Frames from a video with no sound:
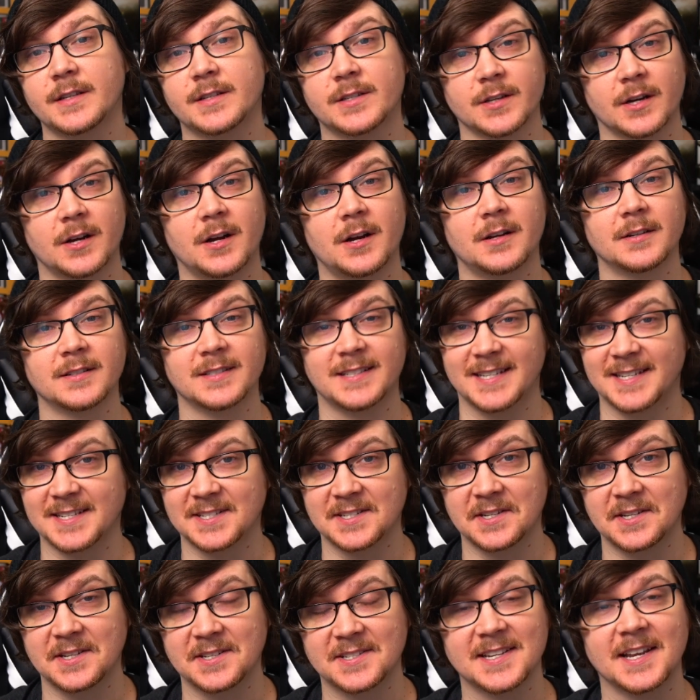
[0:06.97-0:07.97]
saw
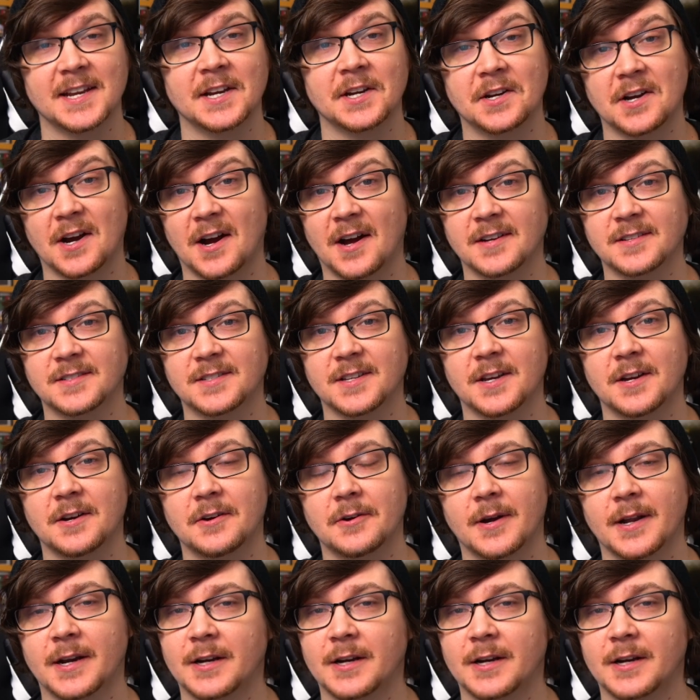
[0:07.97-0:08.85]
Disney's Encanto,